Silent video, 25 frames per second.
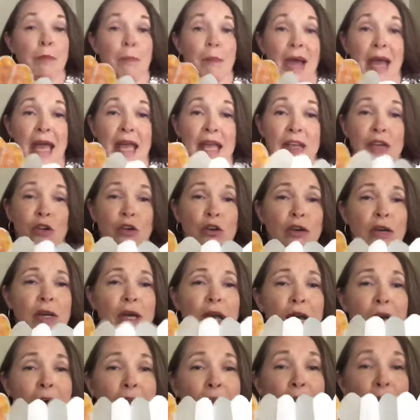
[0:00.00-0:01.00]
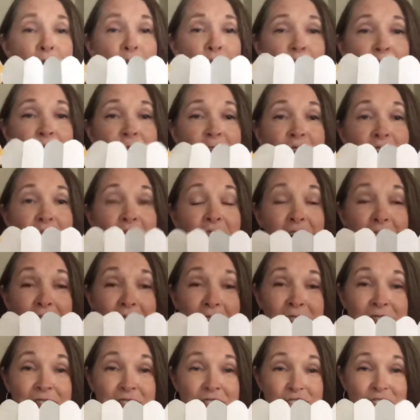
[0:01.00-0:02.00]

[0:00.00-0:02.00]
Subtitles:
make your color of love